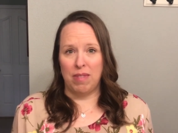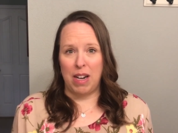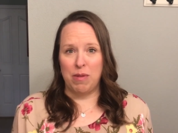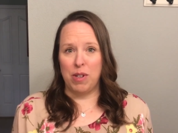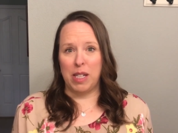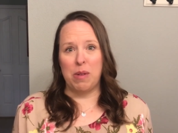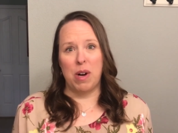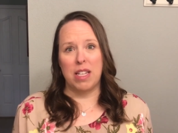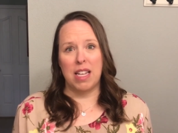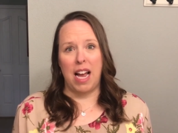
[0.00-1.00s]
I really
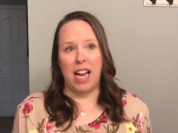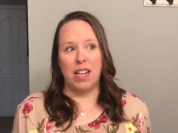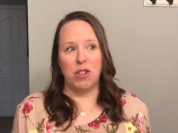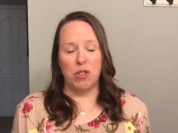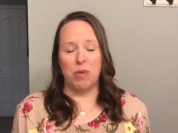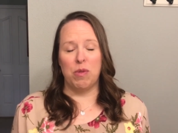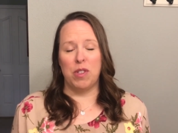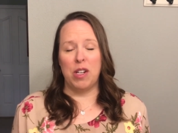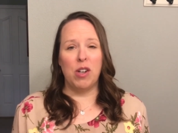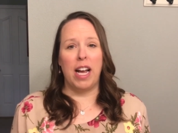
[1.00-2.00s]
was. I had to
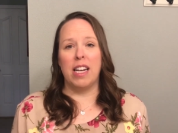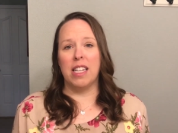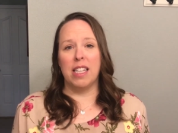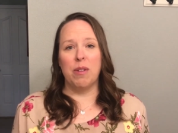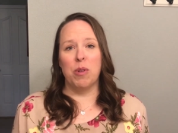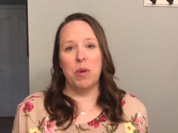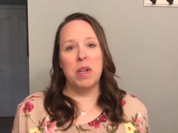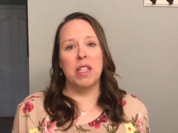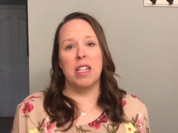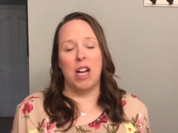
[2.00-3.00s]
single-handedly
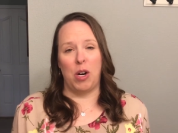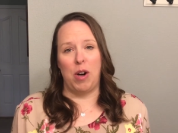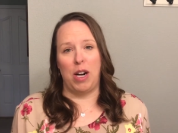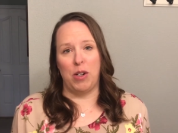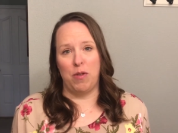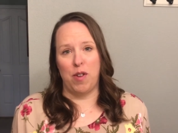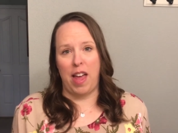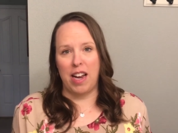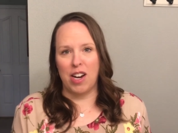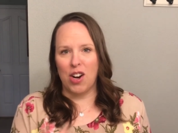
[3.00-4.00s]
ruin the Nutcracker for
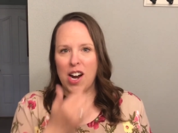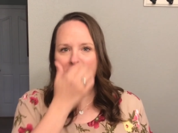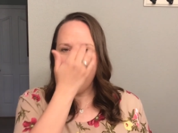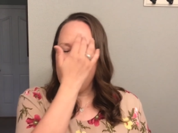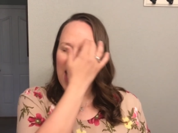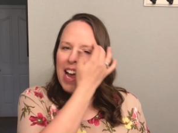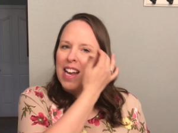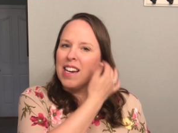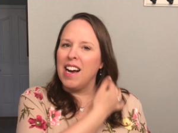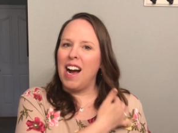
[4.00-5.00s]
that year.
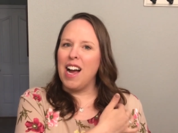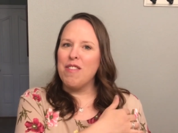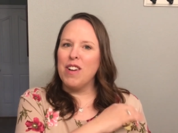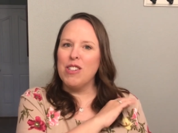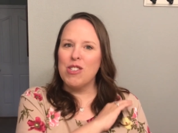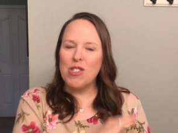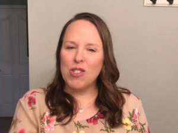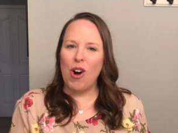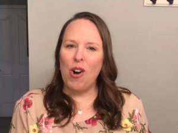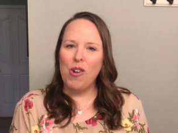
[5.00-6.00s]
And I felt
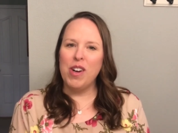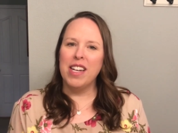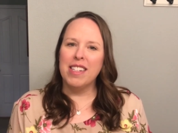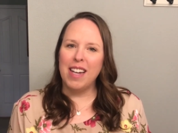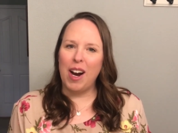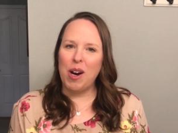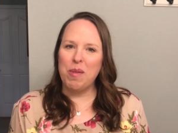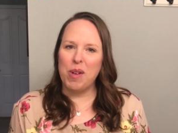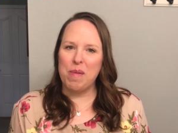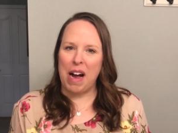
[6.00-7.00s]
so
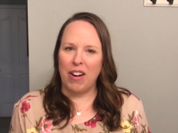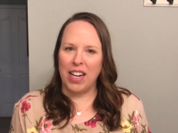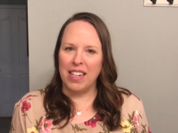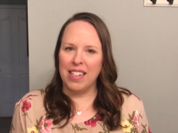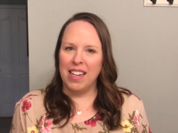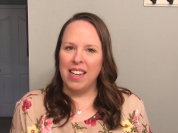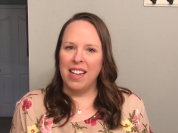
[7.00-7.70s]
terrible about it.